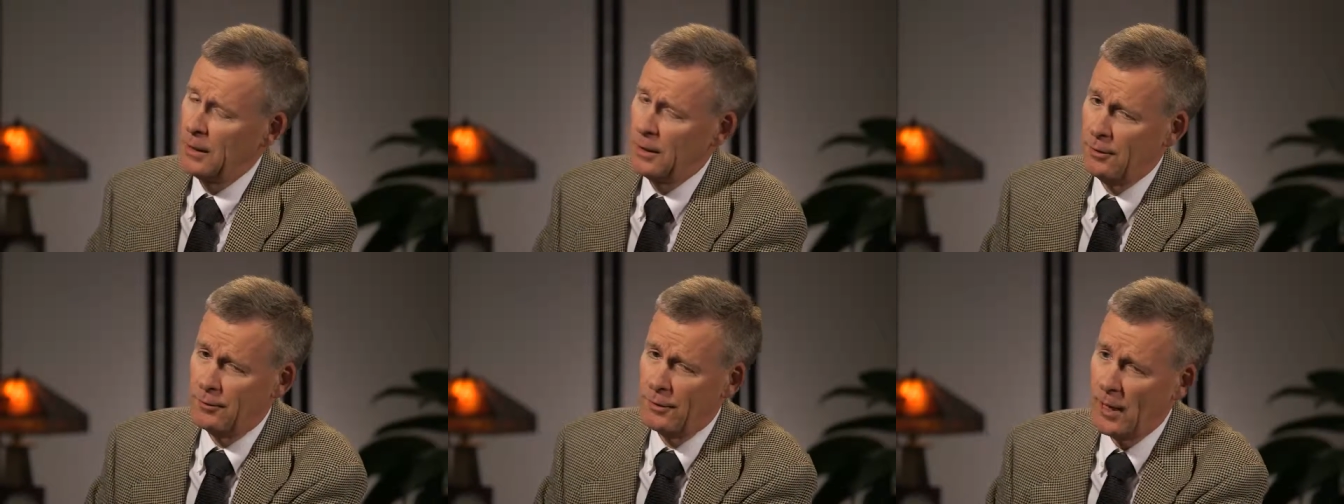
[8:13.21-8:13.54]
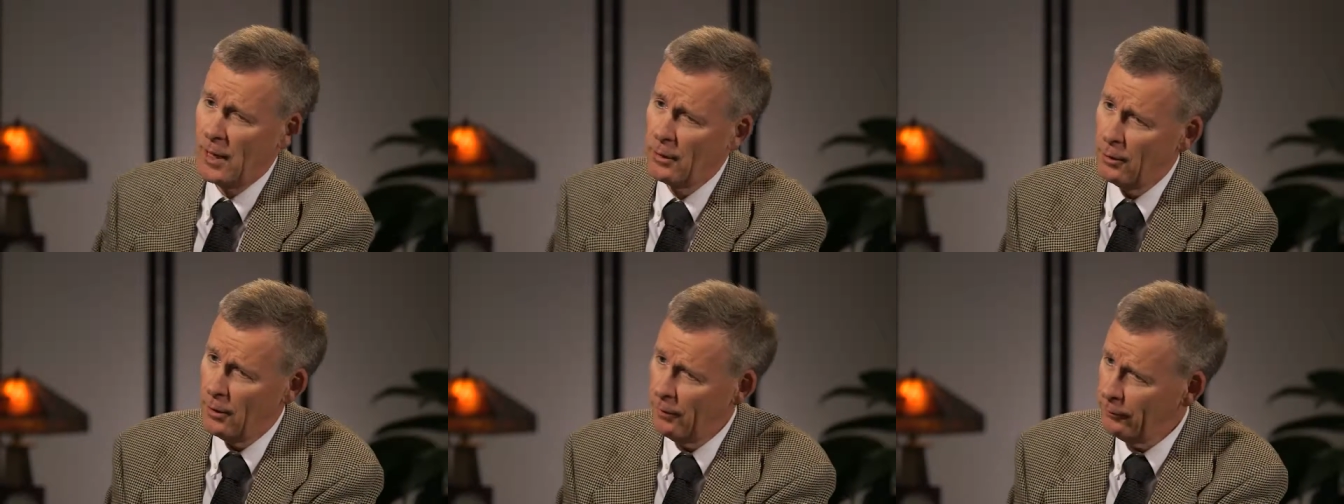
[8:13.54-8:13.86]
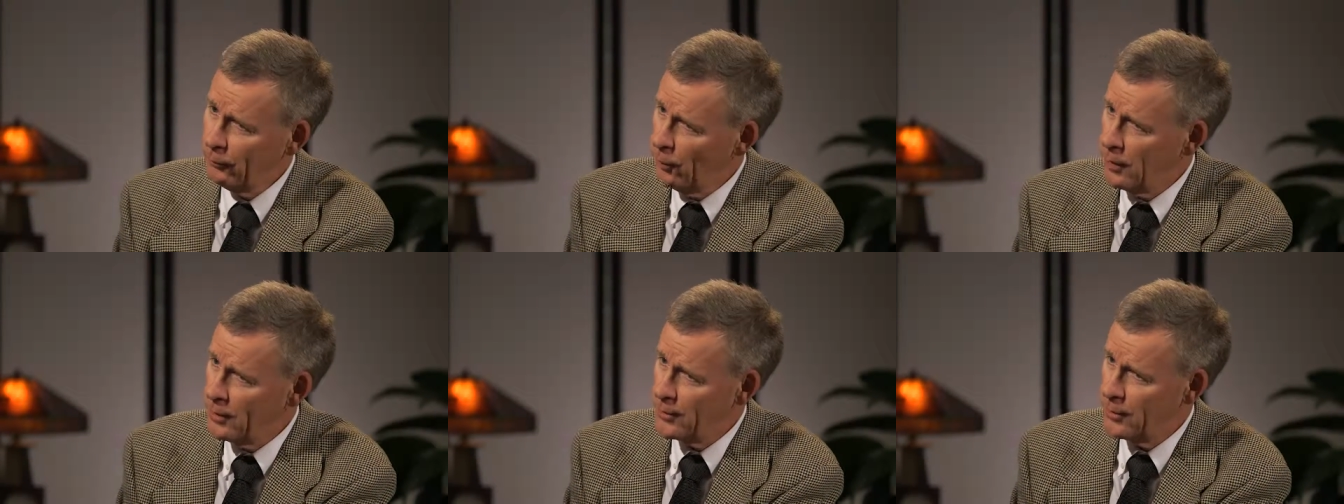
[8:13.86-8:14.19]
You've got
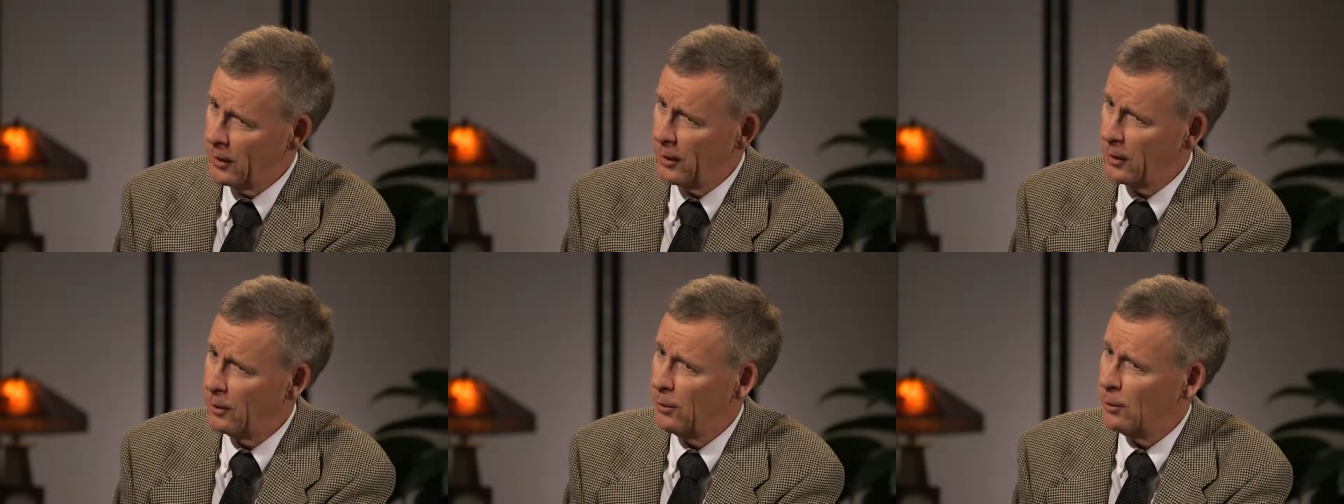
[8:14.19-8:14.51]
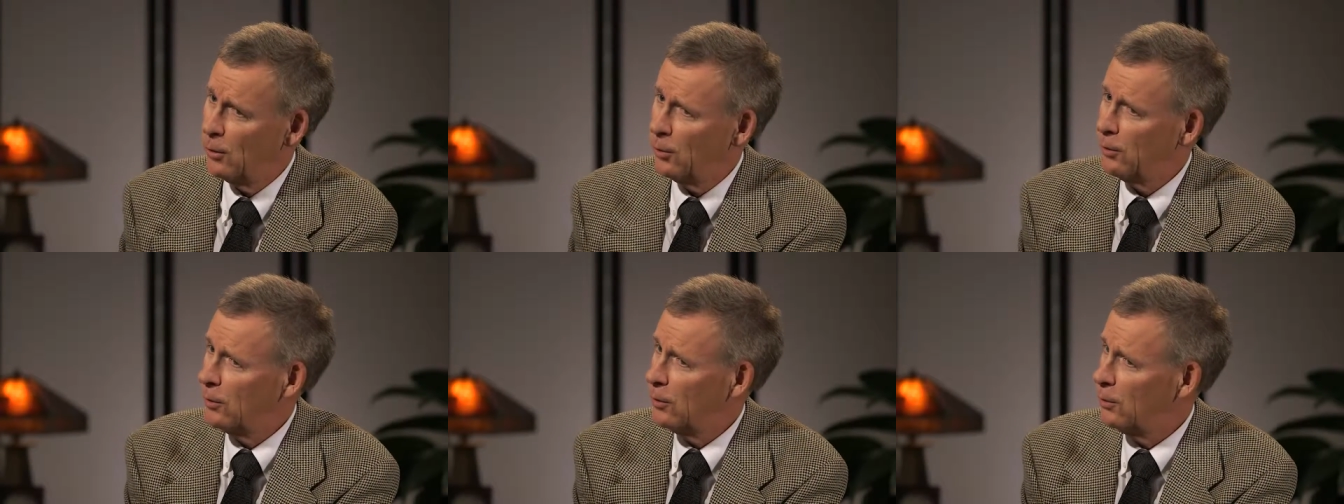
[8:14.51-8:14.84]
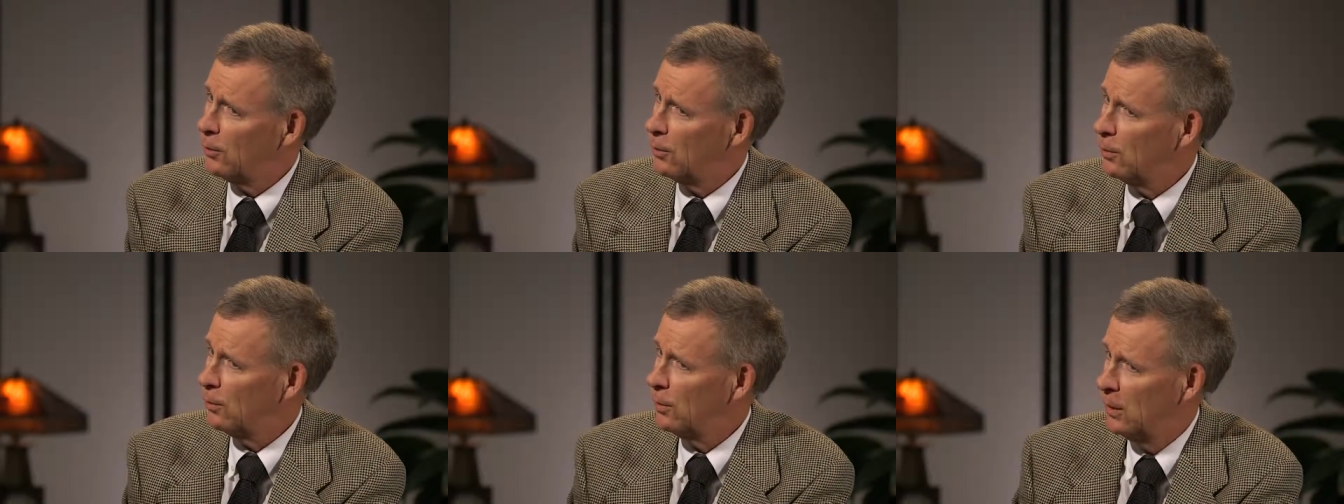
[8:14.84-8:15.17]
loved ones here who
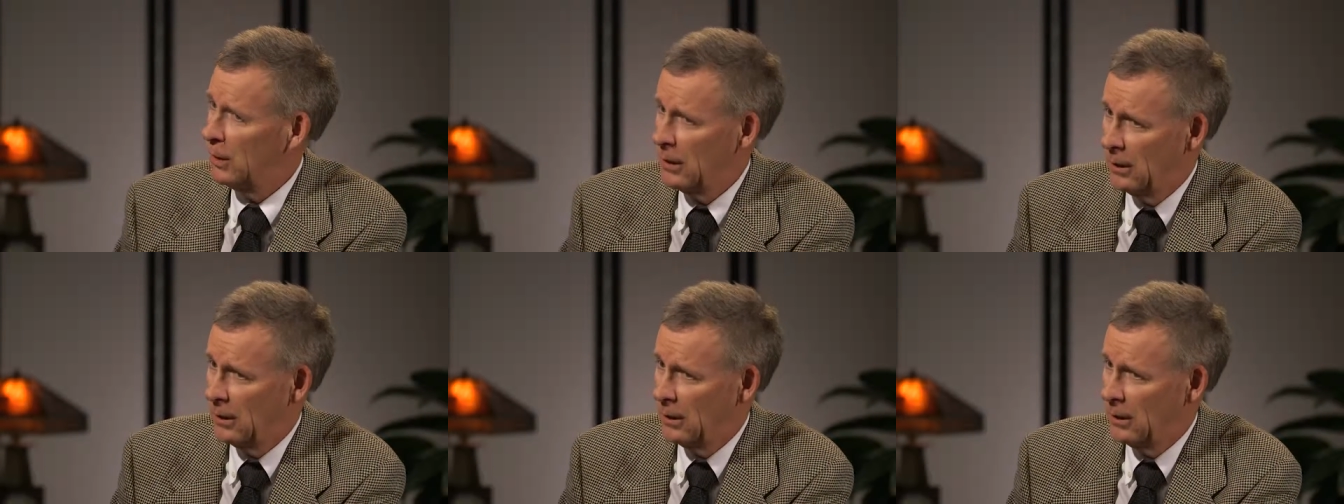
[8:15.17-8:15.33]
you,